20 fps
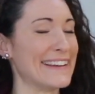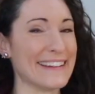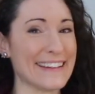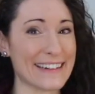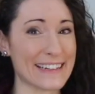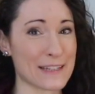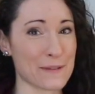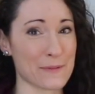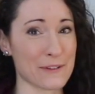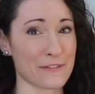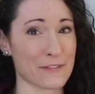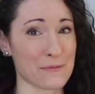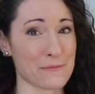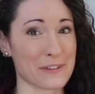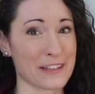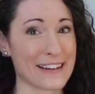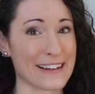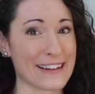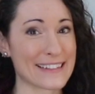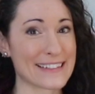needed to be
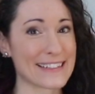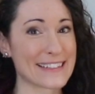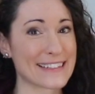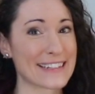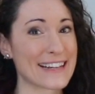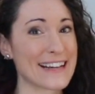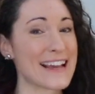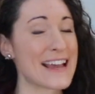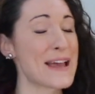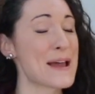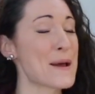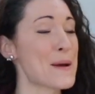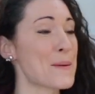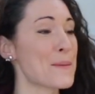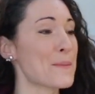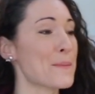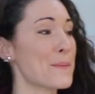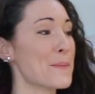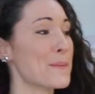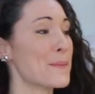replaced.
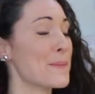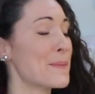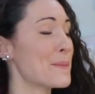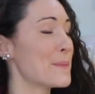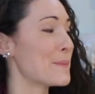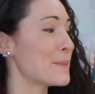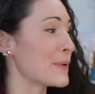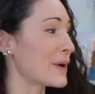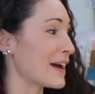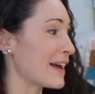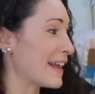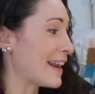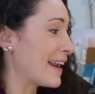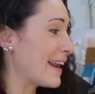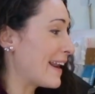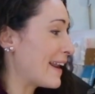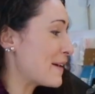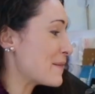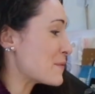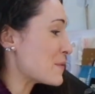But
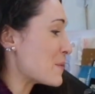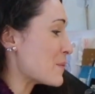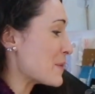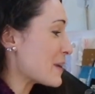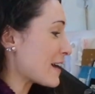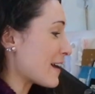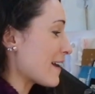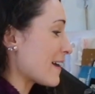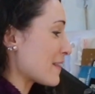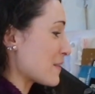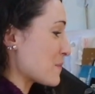when we got